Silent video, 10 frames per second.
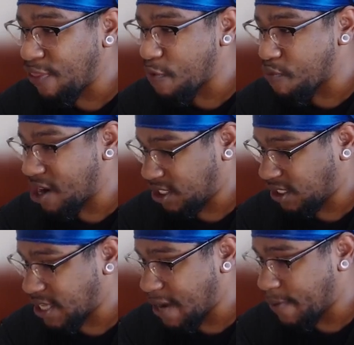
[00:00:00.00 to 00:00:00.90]
the precious
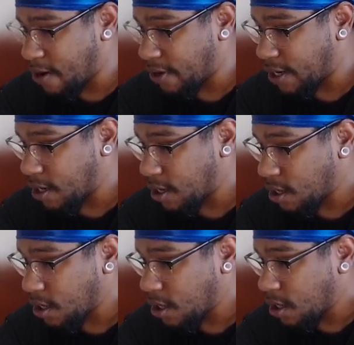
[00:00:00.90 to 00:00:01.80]
library,
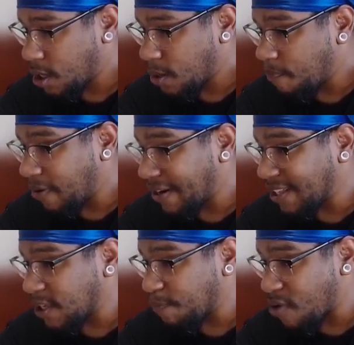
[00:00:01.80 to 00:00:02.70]
but
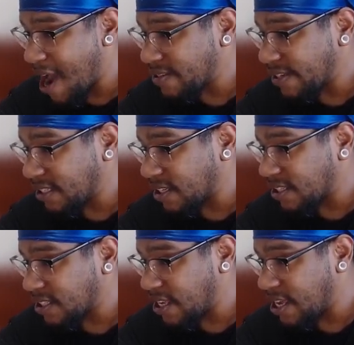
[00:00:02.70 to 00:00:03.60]
it's surprising to
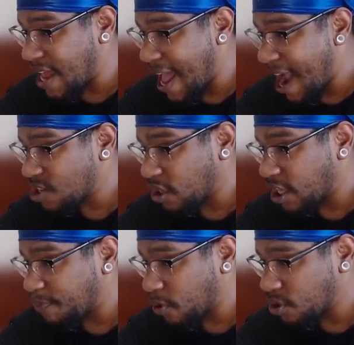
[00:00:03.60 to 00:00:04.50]
see it actually
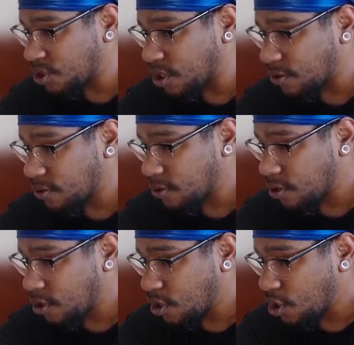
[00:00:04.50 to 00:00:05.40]
in person.
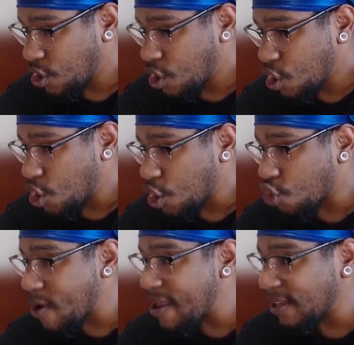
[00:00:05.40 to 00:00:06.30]

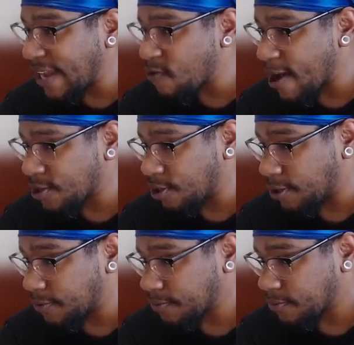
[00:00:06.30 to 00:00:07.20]
Greetings, Director.